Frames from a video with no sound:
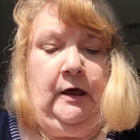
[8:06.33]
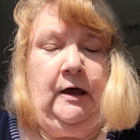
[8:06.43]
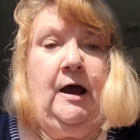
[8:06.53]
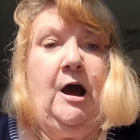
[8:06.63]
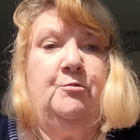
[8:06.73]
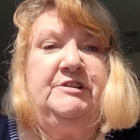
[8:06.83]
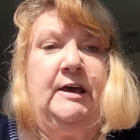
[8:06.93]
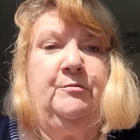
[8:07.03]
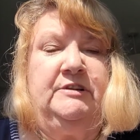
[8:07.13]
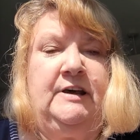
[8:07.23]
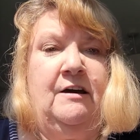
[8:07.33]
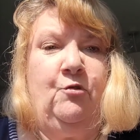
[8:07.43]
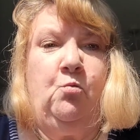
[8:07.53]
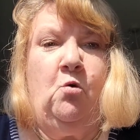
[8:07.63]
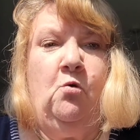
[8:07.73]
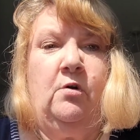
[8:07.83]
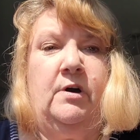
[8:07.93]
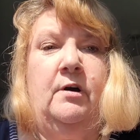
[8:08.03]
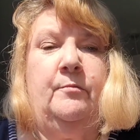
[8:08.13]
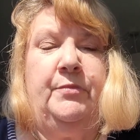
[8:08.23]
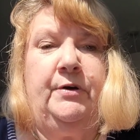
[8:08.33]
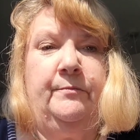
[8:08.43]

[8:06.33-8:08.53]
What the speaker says: I was able to have a walk up